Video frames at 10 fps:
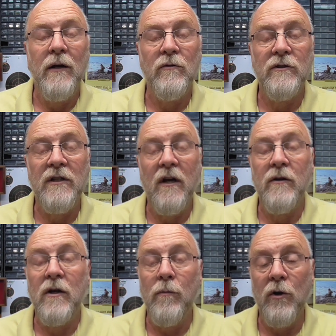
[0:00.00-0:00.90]
It was
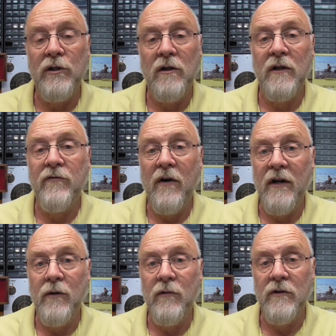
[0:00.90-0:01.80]
done commercially for
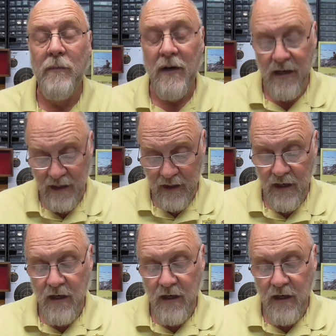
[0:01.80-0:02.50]
anyone to buy.